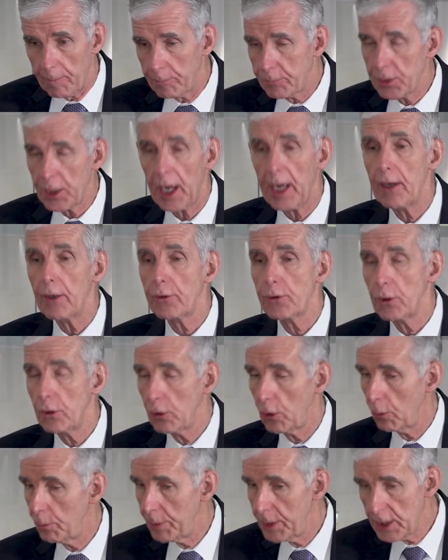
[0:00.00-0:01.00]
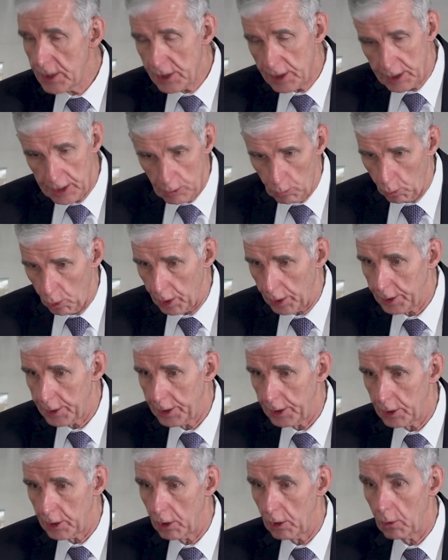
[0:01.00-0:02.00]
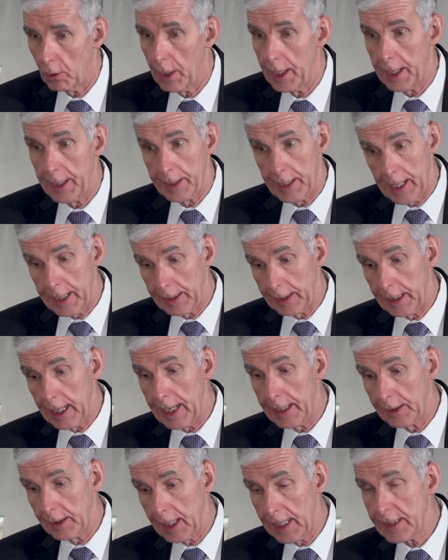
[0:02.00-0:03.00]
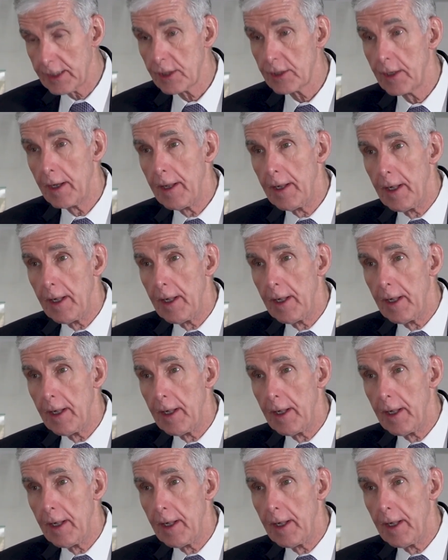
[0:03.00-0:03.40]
childhood obesity work, and let's